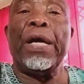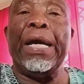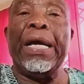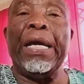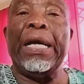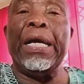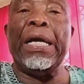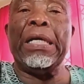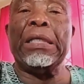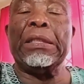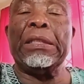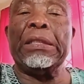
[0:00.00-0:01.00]

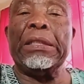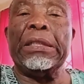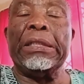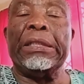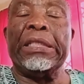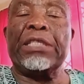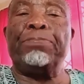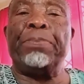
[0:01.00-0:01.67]
this